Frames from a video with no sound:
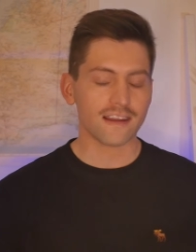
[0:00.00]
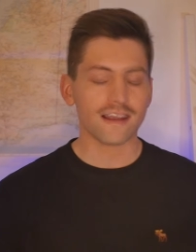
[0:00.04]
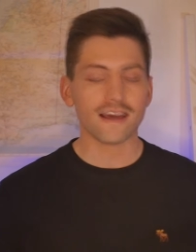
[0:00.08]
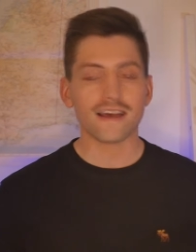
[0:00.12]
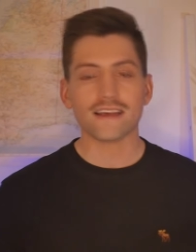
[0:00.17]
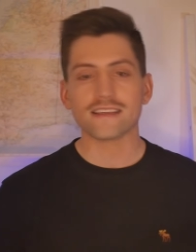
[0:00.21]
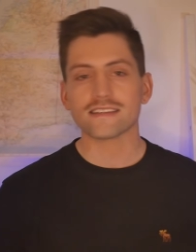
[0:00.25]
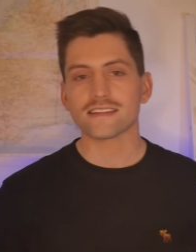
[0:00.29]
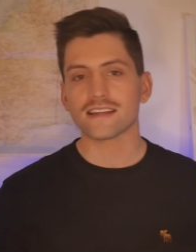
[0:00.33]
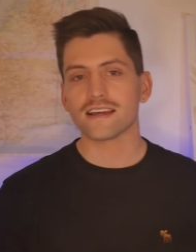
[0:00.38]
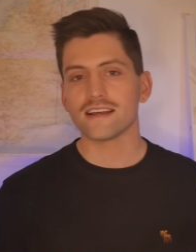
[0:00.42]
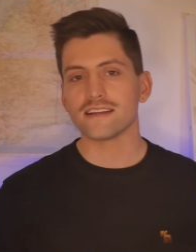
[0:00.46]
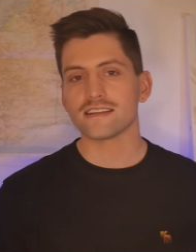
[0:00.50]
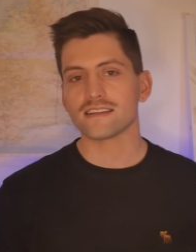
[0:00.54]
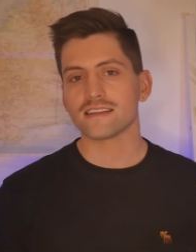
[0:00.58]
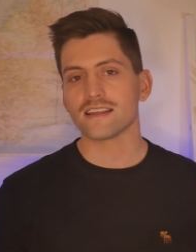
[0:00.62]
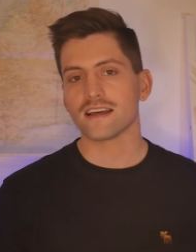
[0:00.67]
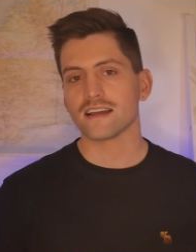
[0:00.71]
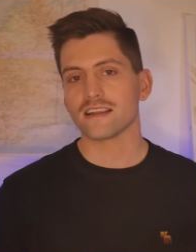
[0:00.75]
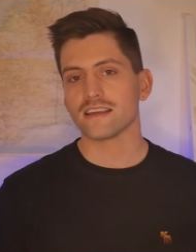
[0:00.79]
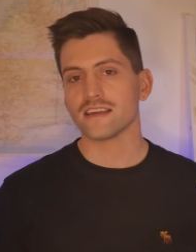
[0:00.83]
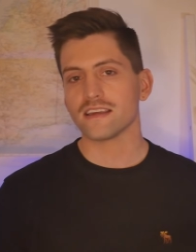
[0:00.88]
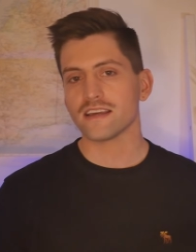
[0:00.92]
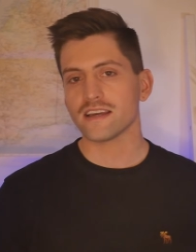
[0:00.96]
as later
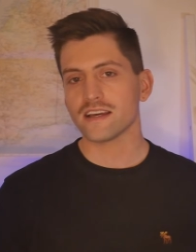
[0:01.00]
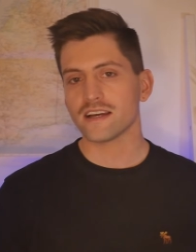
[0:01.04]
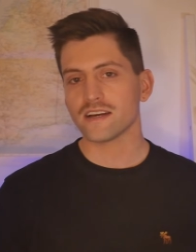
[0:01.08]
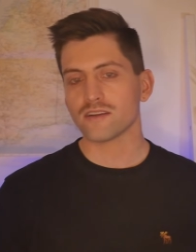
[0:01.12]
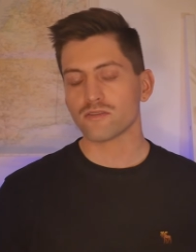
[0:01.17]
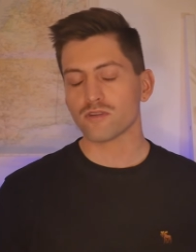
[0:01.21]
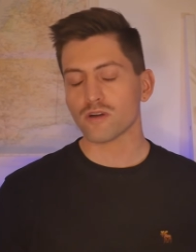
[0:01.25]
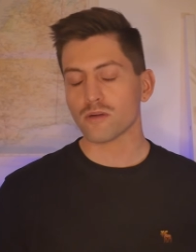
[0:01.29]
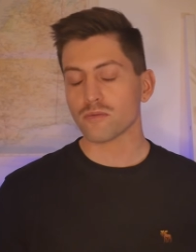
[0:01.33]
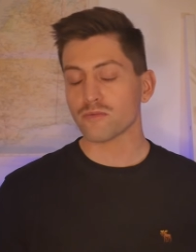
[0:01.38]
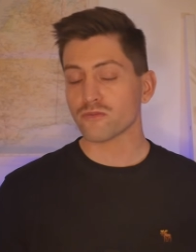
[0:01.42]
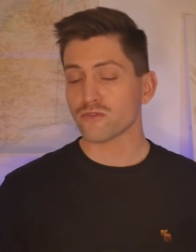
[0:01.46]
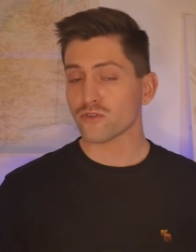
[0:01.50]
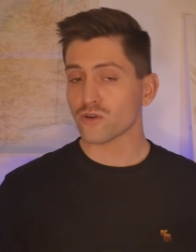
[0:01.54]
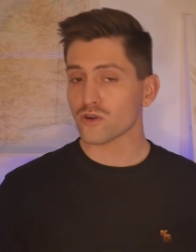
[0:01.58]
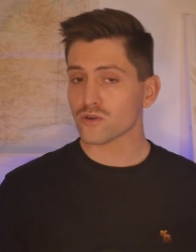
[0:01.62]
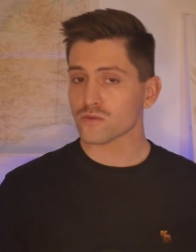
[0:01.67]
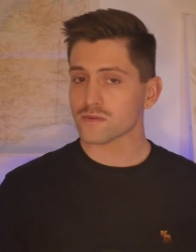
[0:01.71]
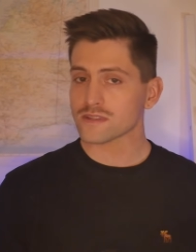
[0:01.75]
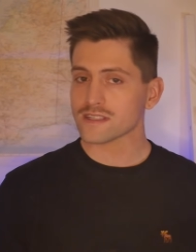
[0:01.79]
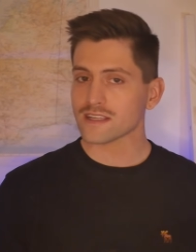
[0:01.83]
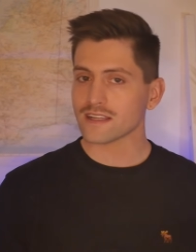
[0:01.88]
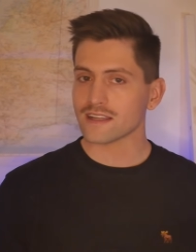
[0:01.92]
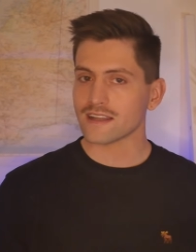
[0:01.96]
that year, Rob Ford
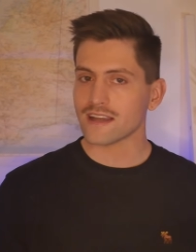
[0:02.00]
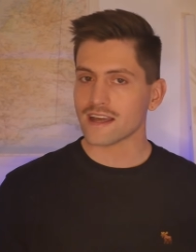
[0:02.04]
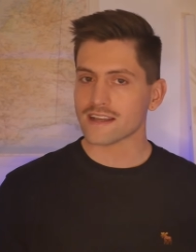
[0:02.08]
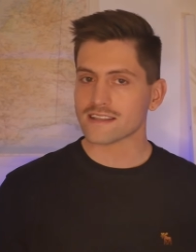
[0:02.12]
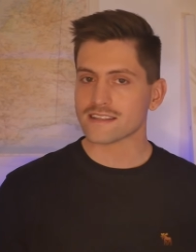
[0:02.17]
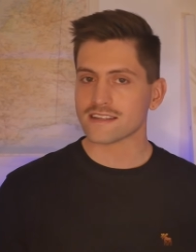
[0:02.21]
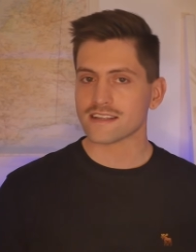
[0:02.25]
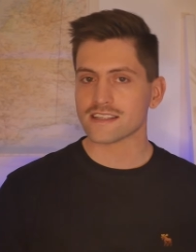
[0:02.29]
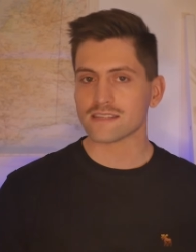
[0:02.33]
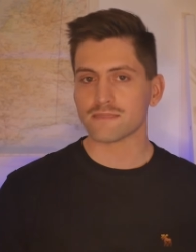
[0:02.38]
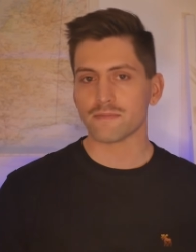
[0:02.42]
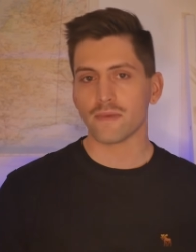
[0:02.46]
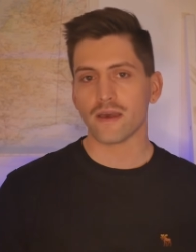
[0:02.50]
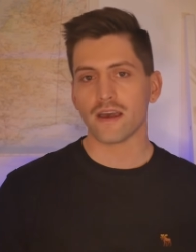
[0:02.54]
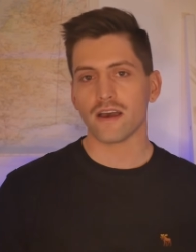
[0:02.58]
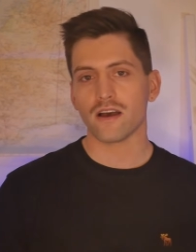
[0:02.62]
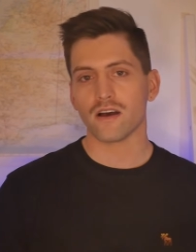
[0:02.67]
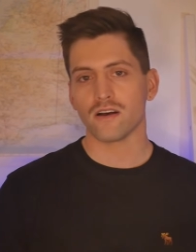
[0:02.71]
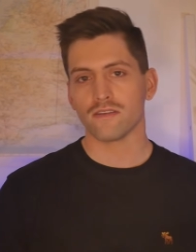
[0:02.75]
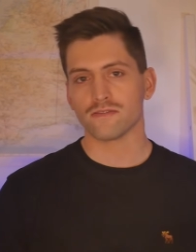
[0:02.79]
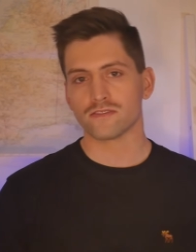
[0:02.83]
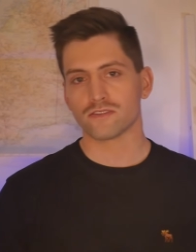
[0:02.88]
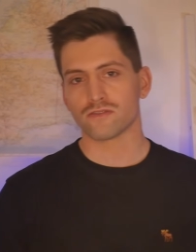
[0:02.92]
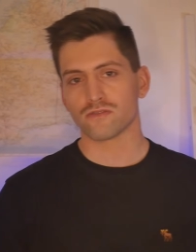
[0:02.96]
was elected as mayor
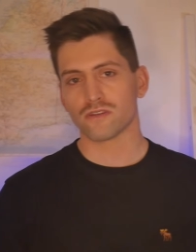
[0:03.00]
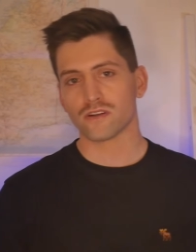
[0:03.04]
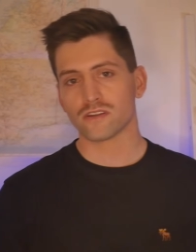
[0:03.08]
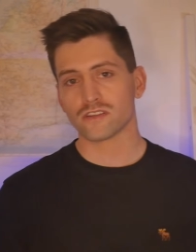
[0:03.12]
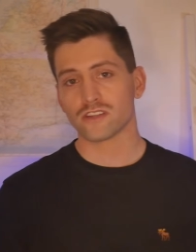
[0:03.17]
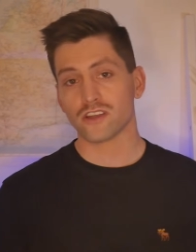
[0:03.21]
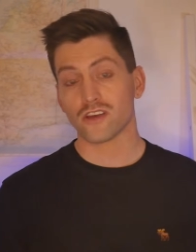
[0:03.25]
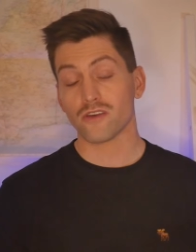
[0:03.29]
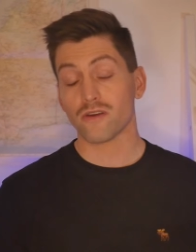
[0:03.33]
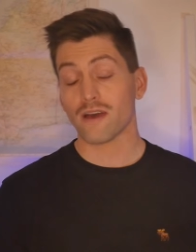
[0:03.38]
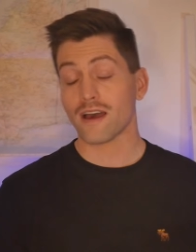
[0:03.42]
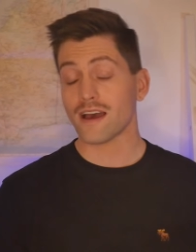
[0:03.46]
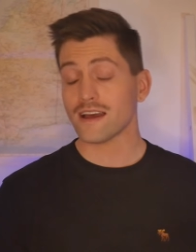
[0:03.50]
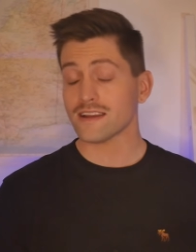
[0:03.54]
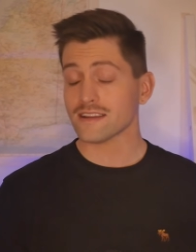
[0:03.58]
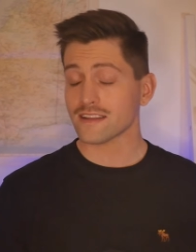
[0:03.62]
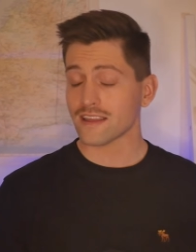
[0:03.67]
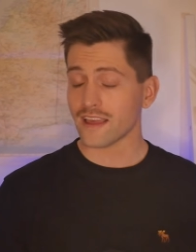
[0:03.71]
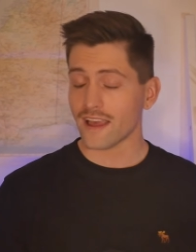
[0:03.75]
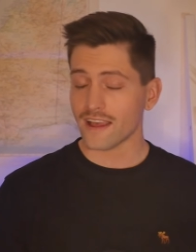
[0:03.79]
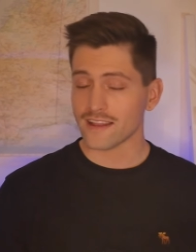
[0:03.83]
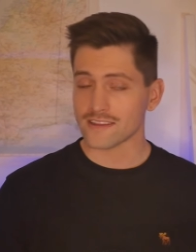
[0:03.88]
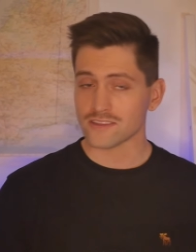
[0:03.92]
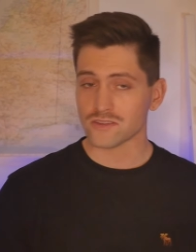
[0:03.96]
of Toronto and
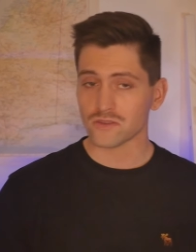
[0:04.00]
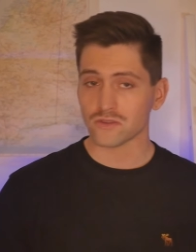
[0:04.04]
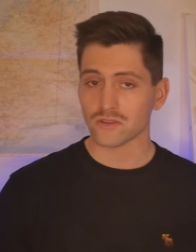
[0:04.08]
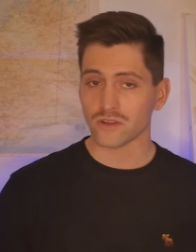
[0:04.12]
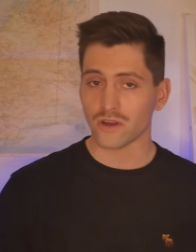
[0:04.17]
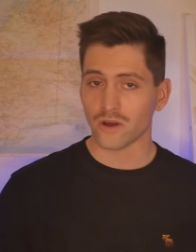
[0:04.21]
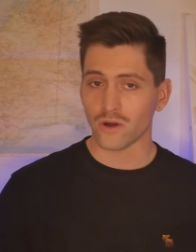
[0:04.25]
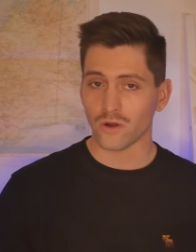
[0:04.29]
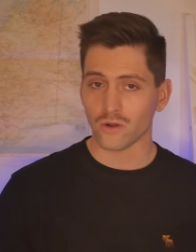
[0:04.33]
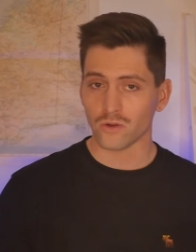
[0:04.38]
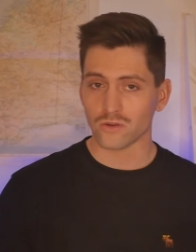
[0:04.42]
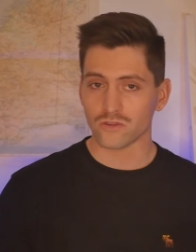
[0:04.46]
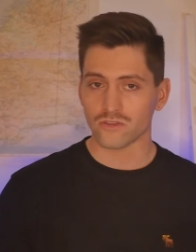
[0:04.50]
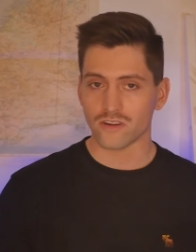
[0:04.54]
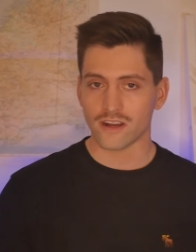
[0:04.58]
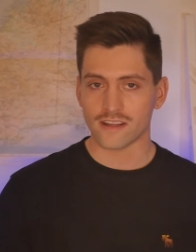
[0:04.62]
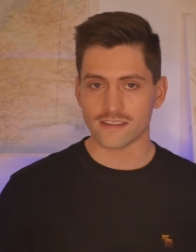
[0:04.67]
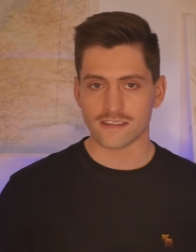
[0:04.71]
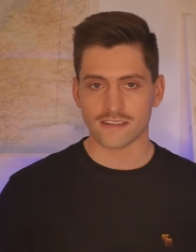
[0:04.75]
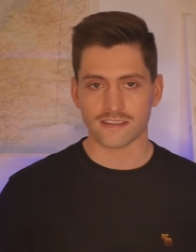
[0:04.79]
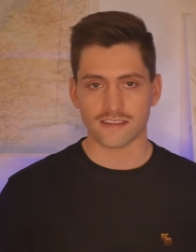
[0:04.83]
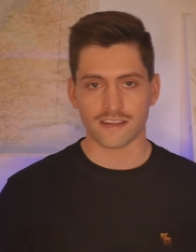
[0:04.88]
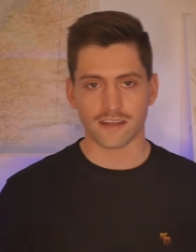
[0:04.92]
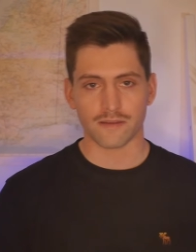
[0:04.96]
cancelled the whole
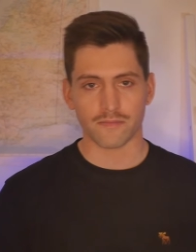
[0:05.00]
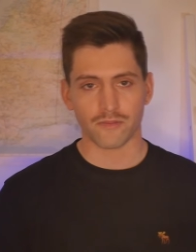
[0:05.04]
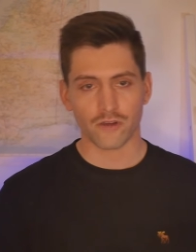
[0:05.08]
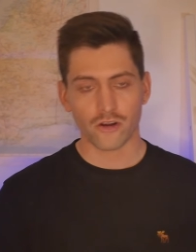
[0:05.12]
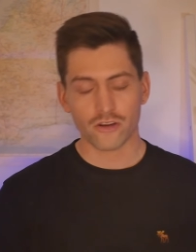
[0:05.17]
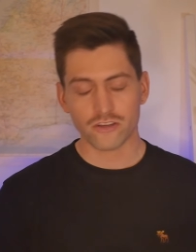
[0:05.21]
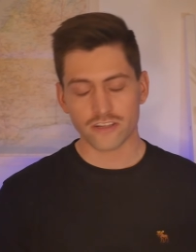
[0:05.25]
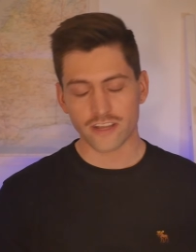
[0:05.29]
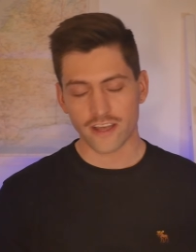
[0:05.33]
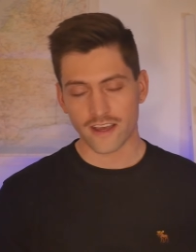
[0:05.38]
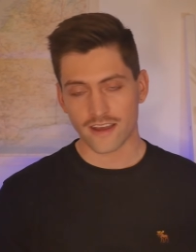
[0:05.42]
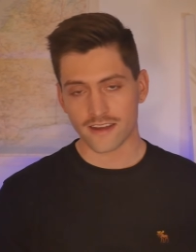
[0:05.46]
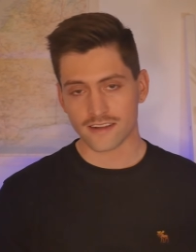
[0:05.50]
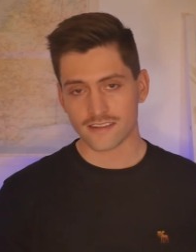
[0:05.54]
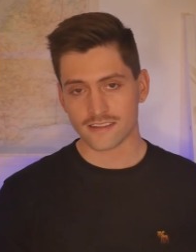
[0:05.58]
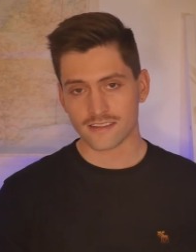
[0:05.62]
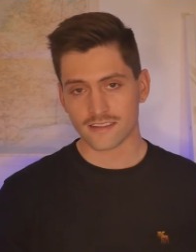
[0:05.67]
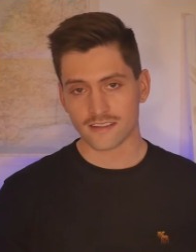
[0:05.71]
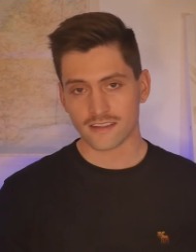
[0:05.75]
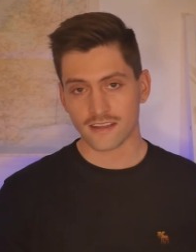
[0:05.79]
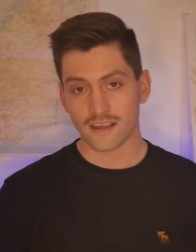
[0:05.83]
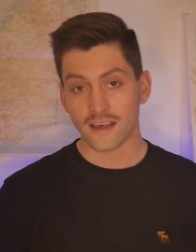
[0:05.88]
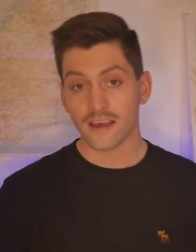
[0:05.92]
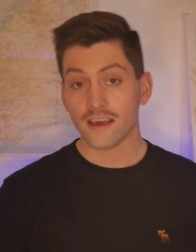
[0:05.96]
Transit City project.
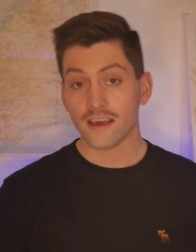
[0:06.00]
